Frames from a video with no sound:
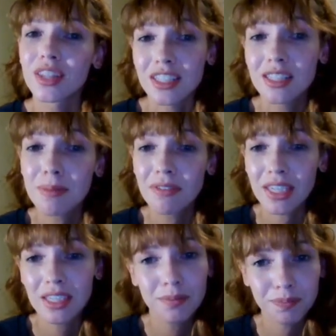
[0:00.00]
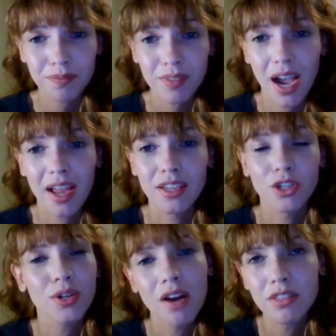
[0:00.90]
this is my feed. I
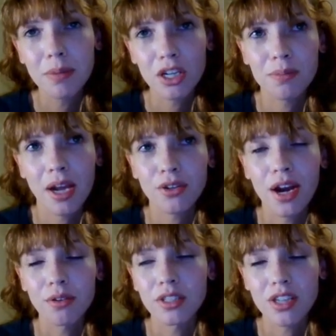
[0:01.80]
don't have the banner background.